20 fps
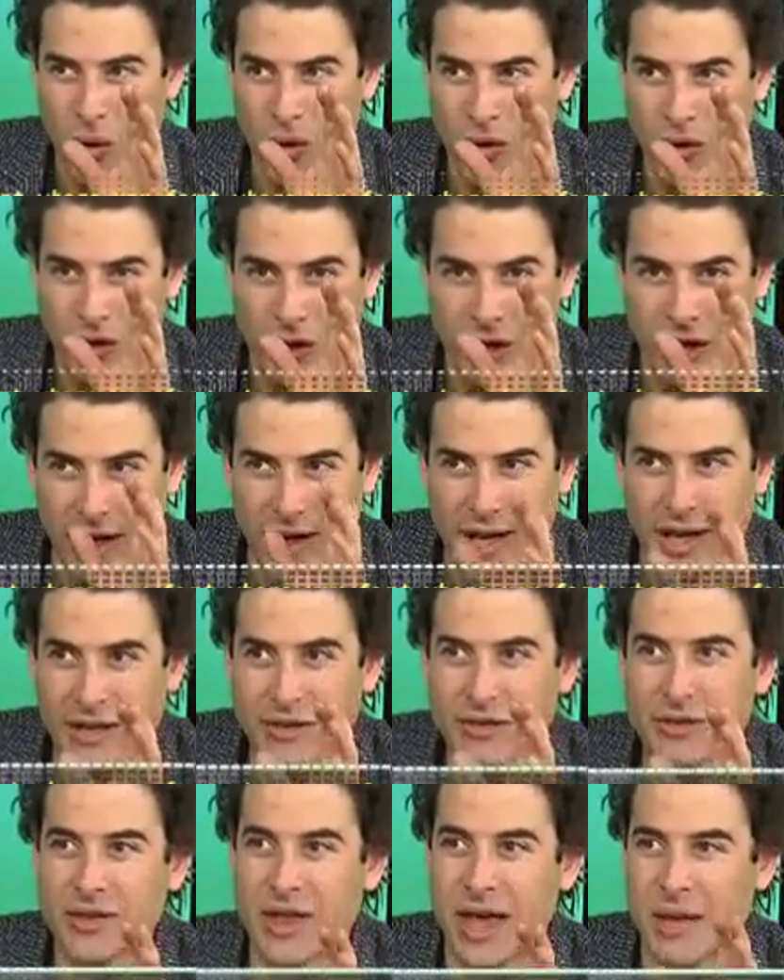you're going to
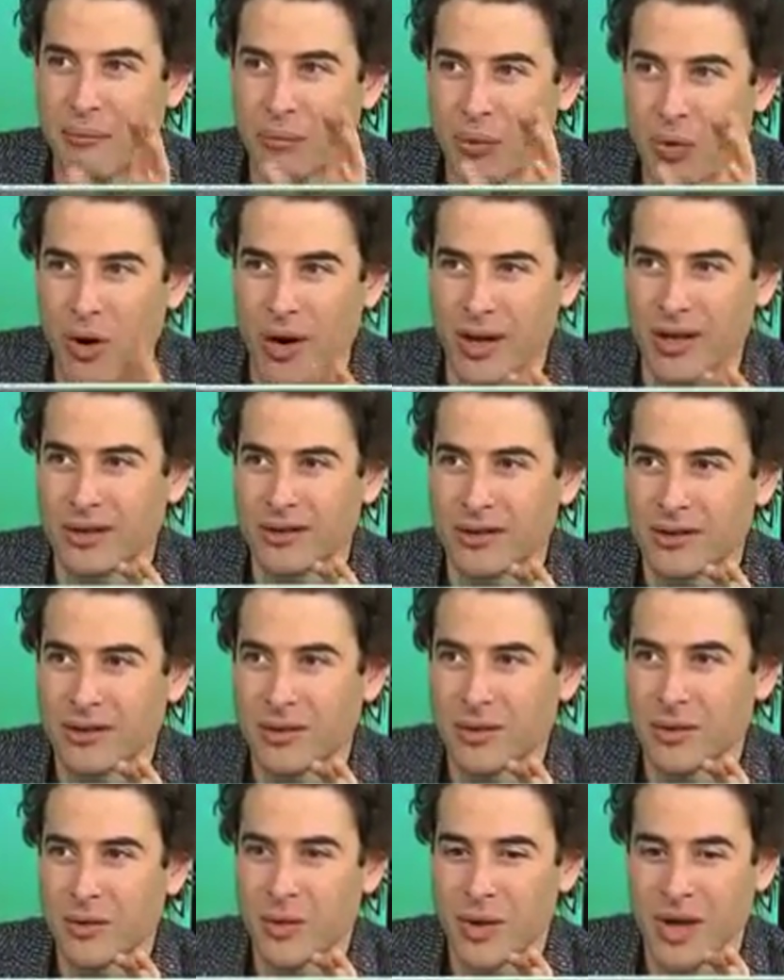get to that point
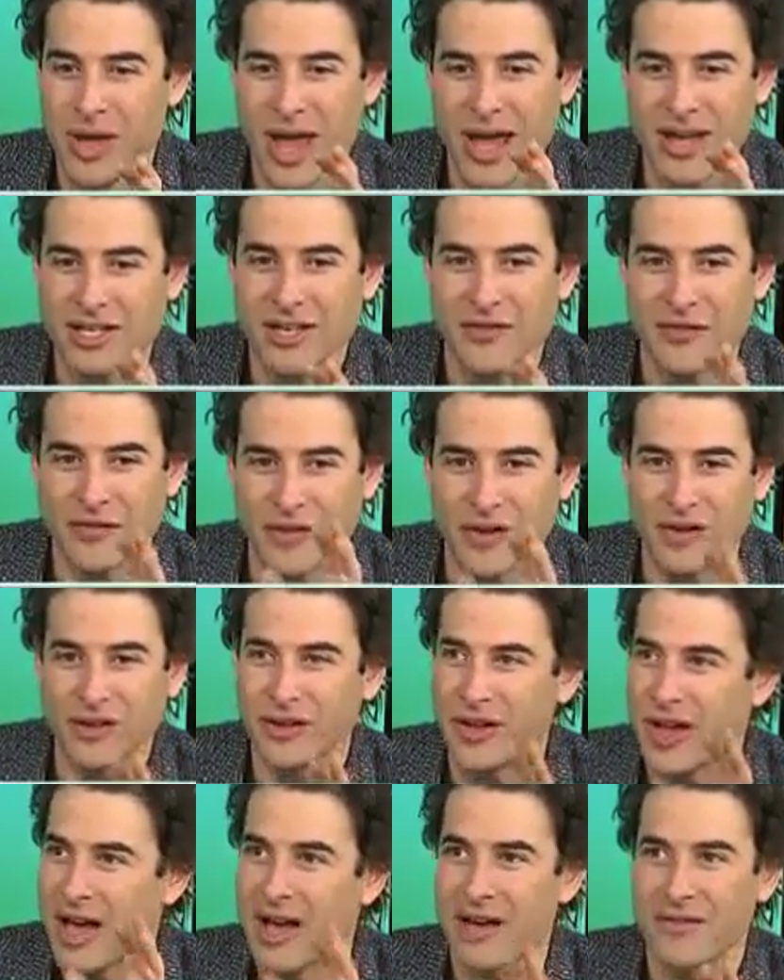where you actually
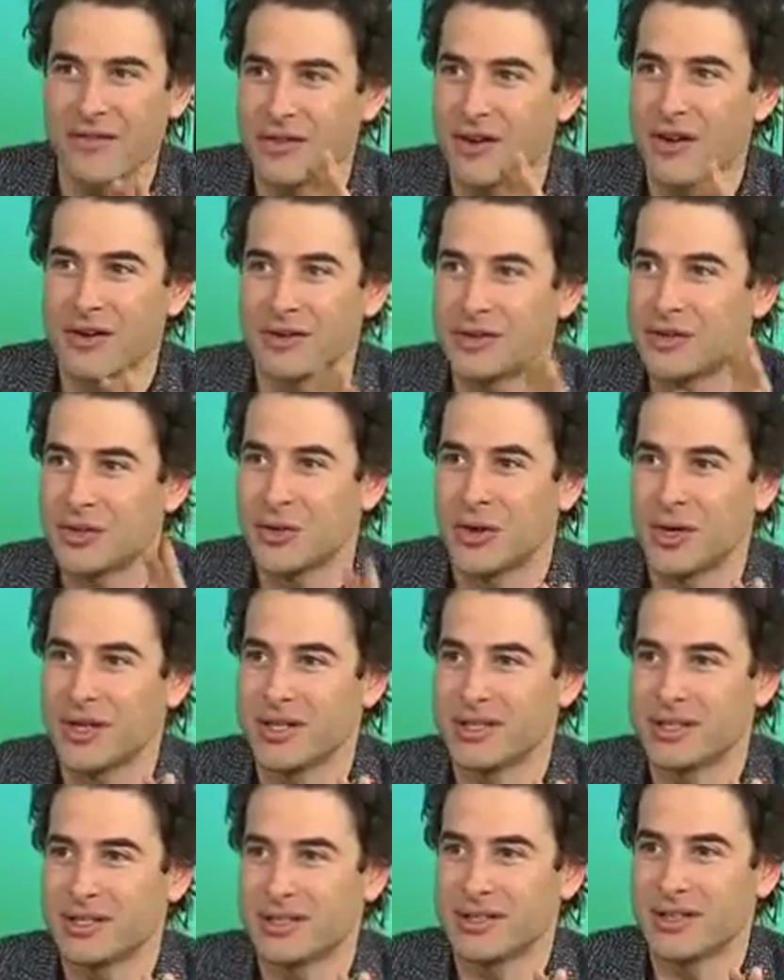feel you have no
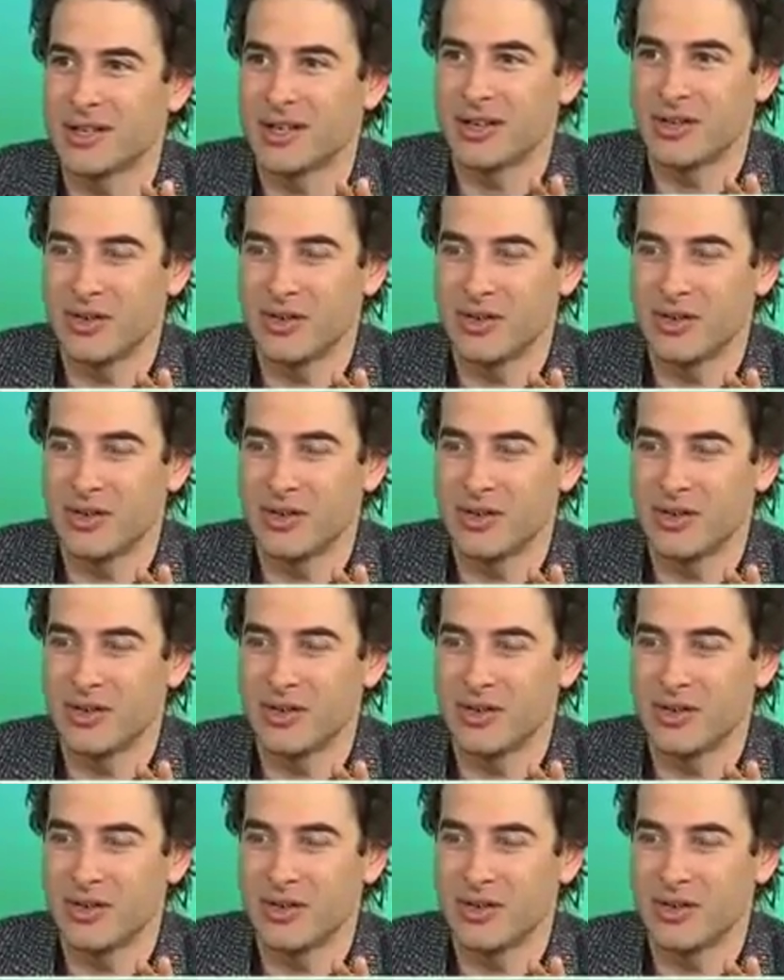choice.